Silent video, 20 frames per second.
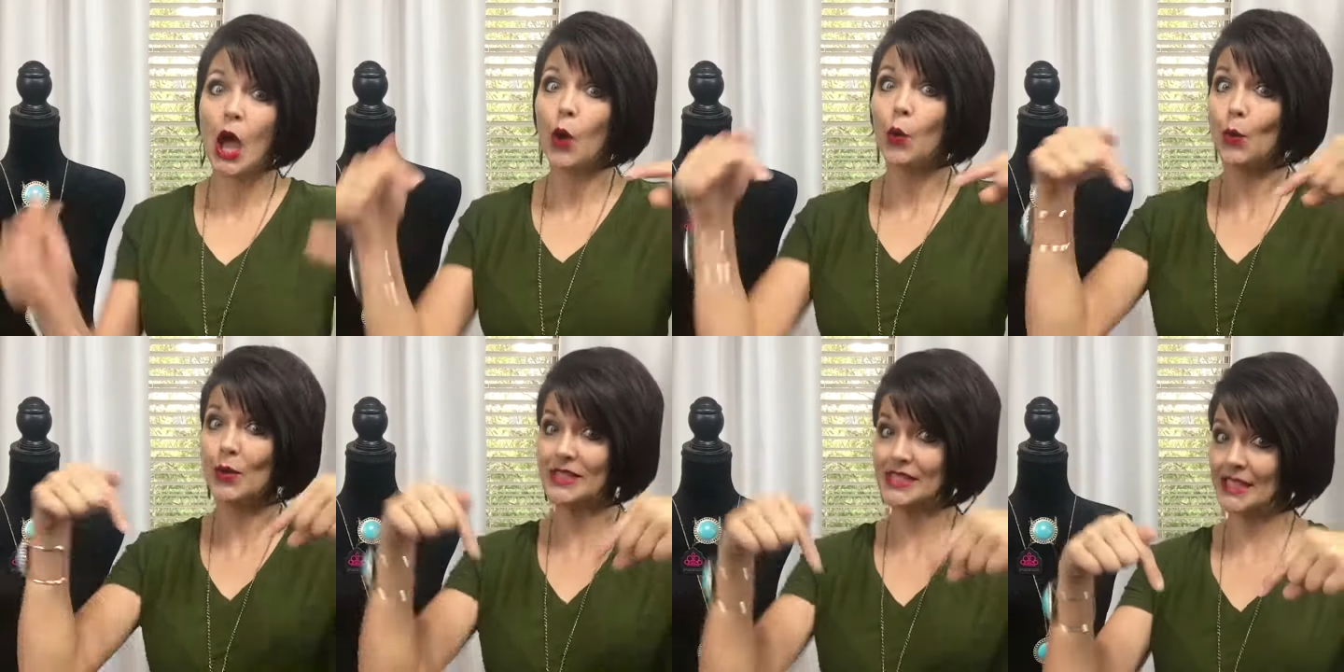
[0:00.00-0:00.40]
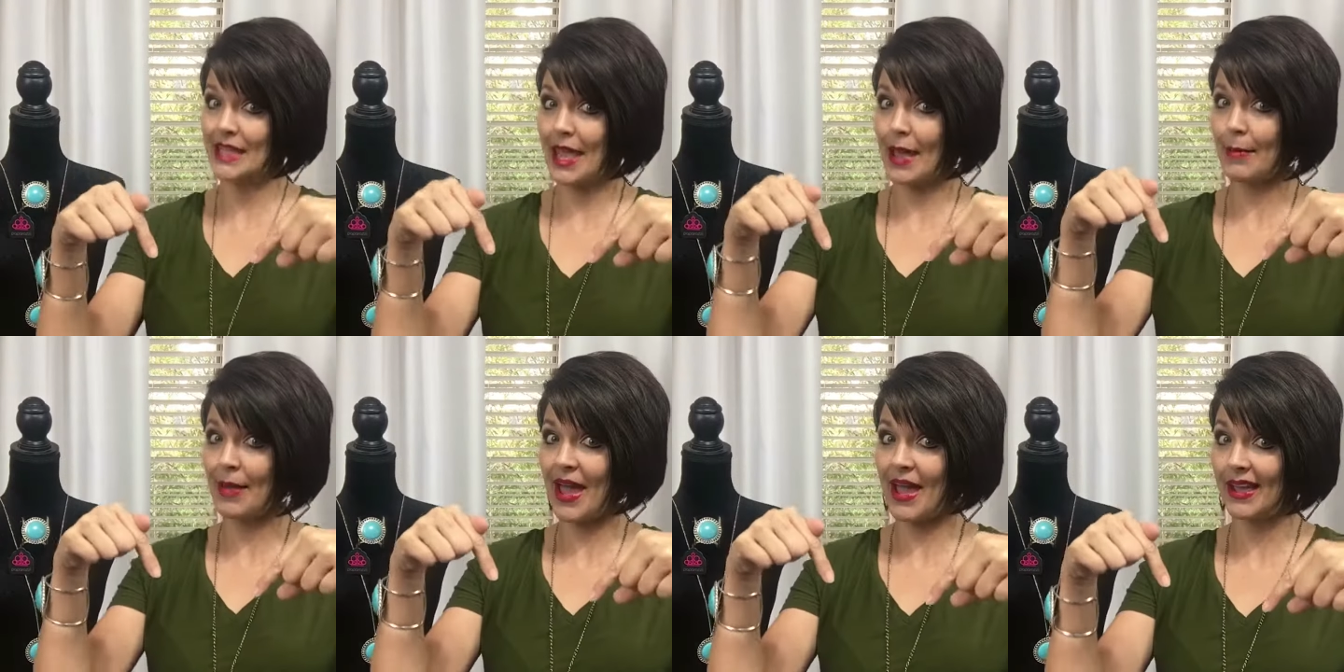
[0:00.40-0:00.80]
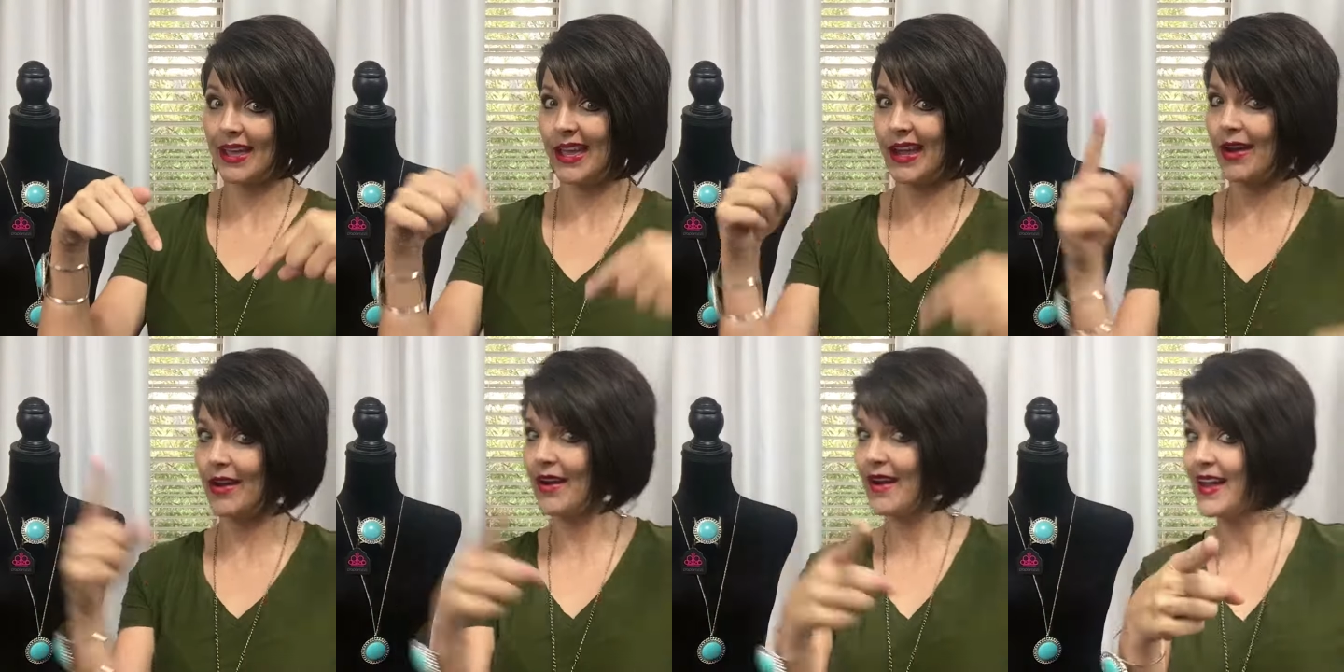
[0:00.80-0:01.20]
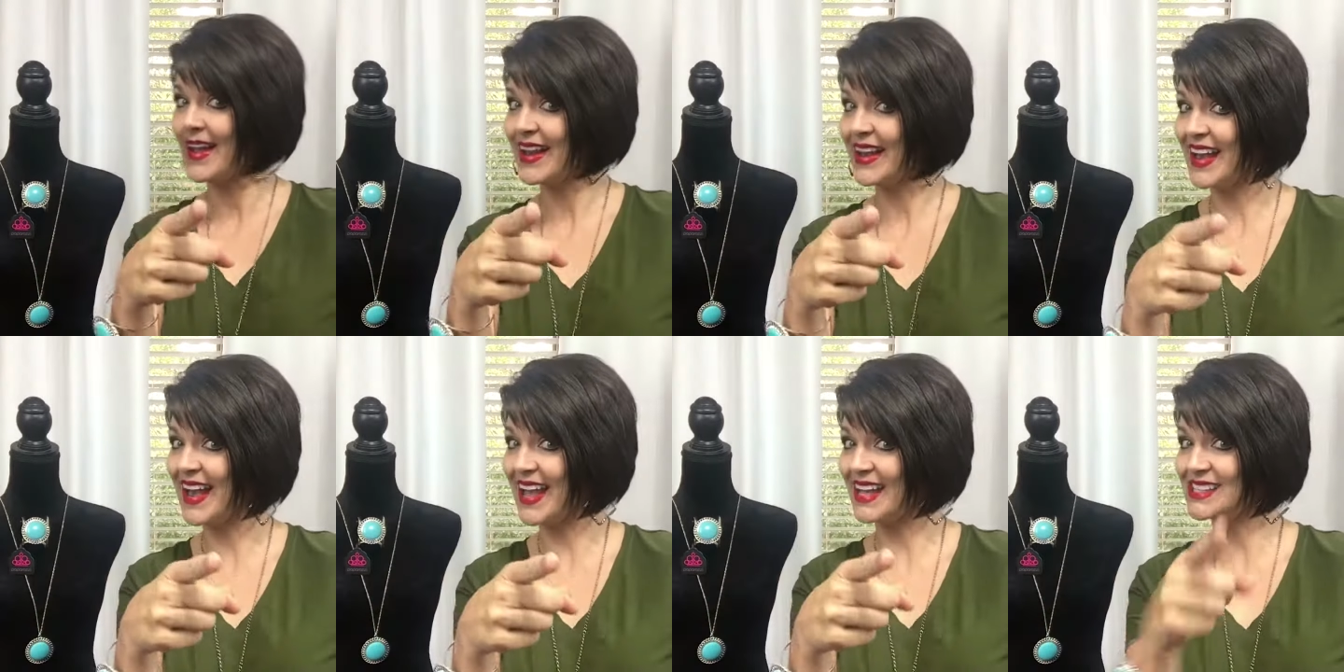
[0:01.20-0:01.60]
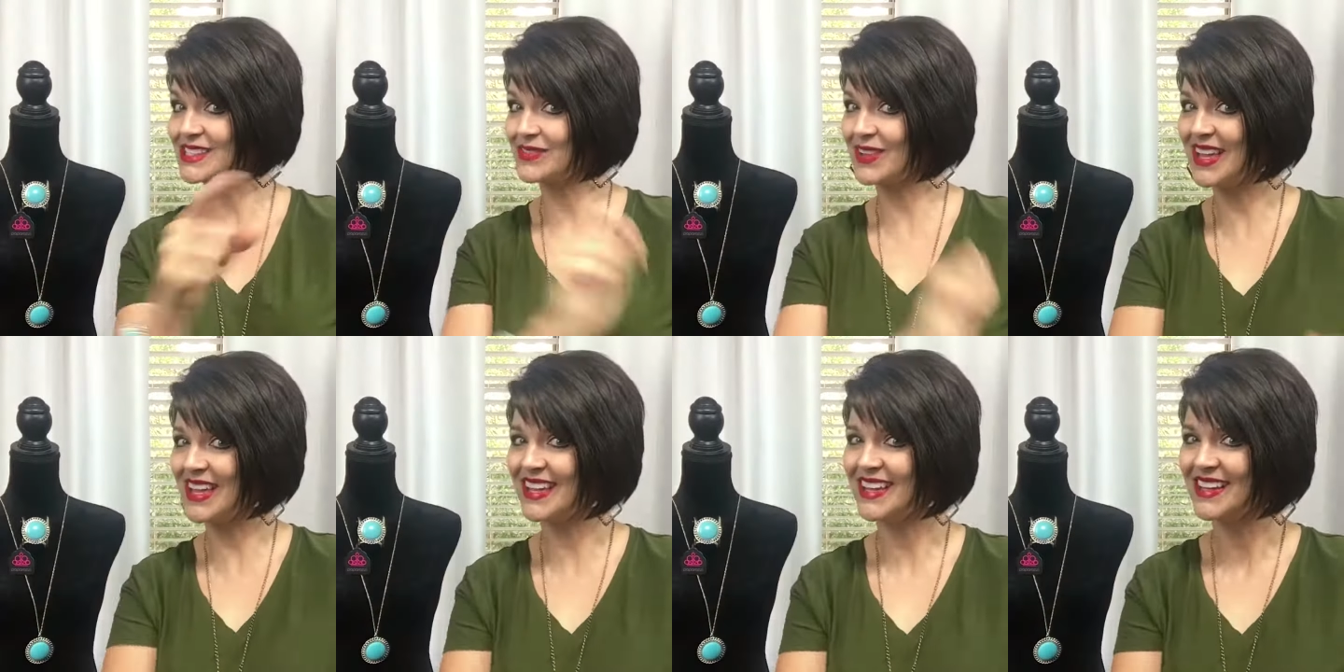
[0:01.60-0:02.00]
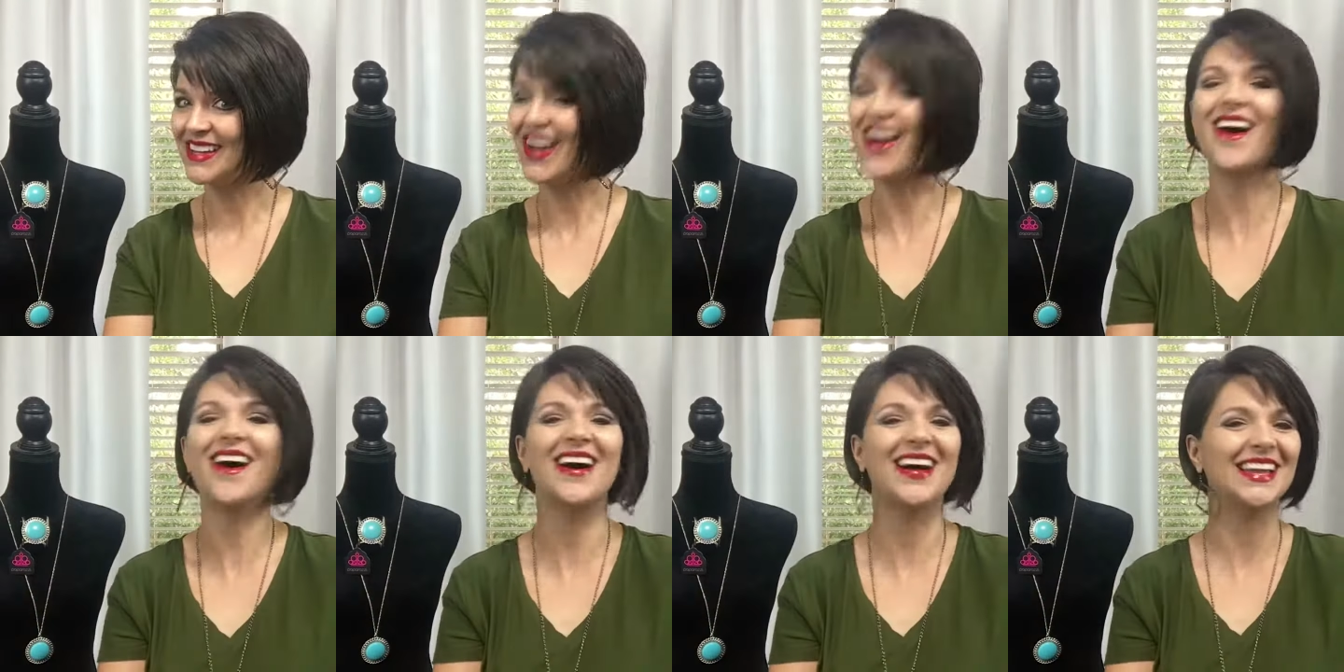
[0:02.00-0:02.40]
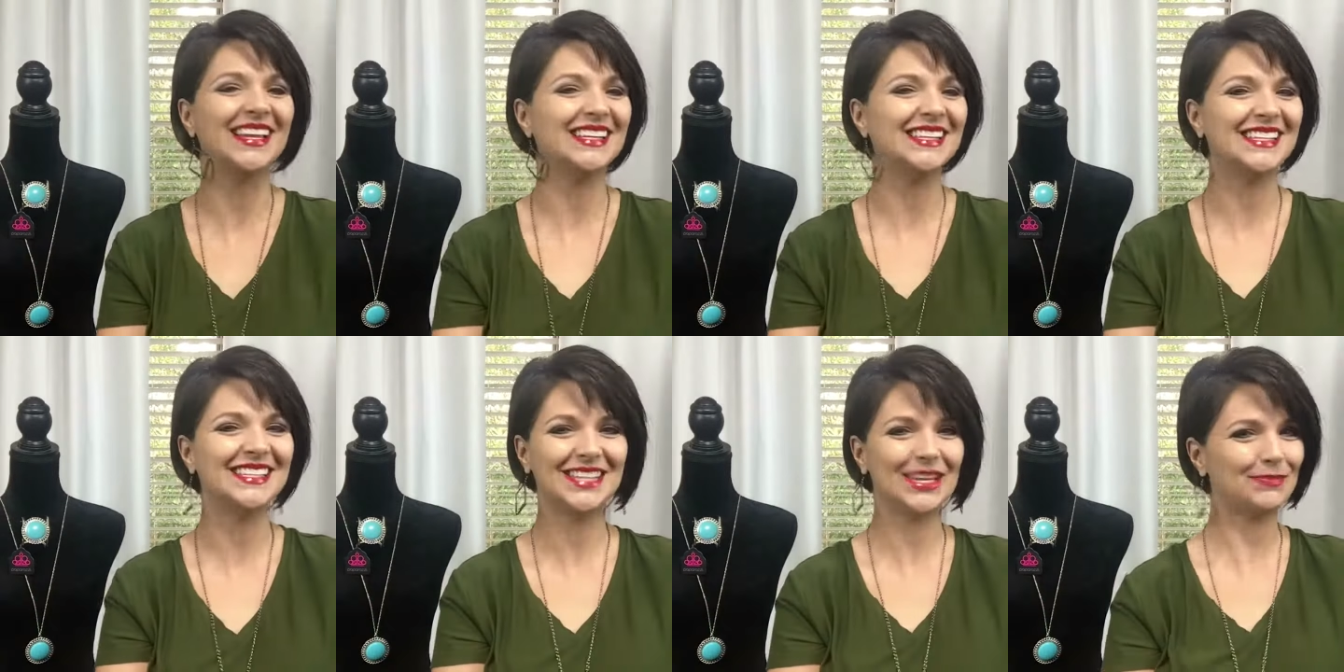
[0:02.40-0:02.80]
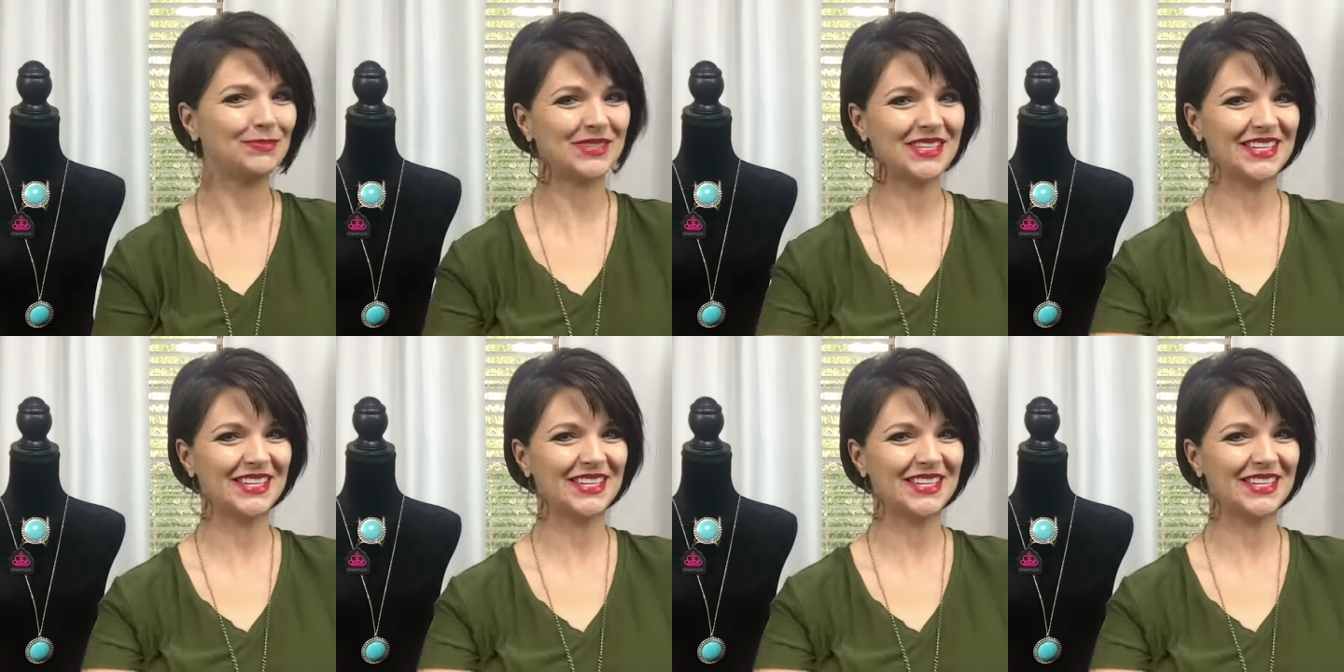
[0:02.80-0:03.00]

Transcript: We'll see you back here next week on Tip